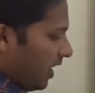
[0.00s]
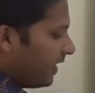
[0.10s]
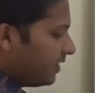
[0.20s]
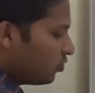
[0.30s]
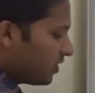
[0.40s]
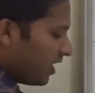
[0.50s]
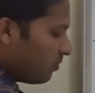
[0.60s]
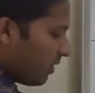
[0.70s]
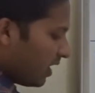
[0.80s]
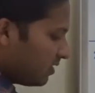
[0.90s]
and you
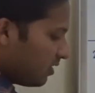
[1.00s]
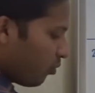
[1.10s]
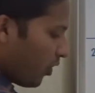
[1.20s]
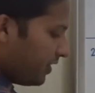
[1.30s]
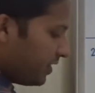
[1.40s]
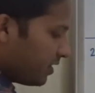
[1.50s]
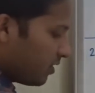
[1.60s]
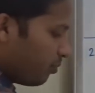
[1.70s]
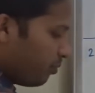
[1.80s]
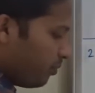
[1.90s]
can make the
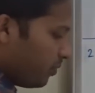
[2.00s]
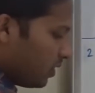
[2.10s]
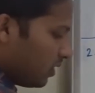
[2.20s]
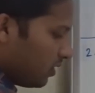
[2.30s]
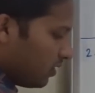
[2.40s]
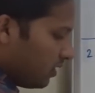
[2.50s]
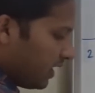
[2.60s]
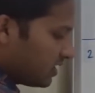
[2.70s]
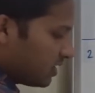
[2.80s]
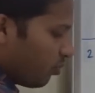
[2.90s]
pointer
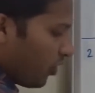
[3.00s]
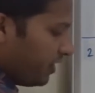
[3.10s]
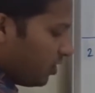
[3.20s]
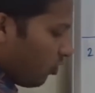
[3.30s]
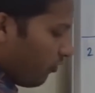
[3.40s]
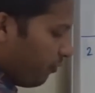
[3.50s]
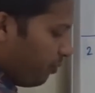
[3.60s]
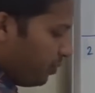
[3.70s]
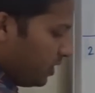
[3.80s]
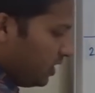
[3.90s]
next pointer
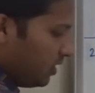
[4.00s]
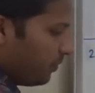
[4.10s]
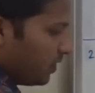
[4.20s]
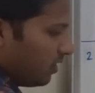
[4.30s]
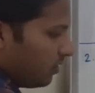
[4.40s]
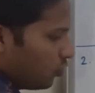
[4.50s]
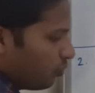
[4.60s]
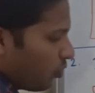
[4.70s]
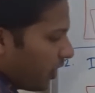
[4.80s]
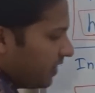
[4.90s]
of P
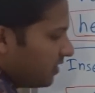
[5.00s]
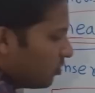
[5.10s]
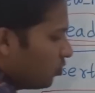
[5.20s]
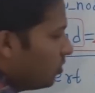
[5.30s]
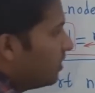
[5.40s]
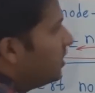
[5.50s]
to point to